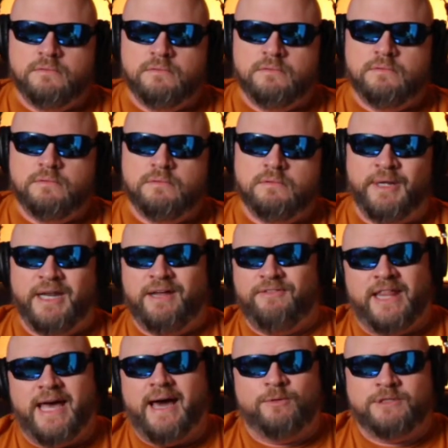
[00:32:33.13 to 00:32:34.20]
But even that
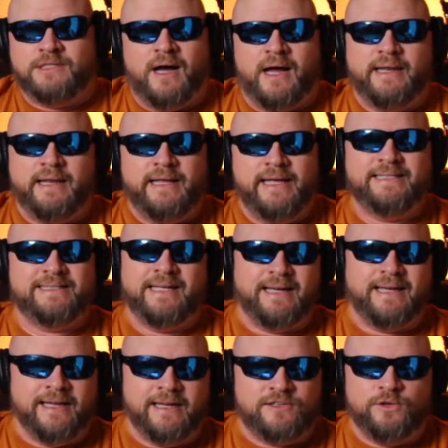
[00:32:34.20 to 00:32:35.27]
was not easy to get to.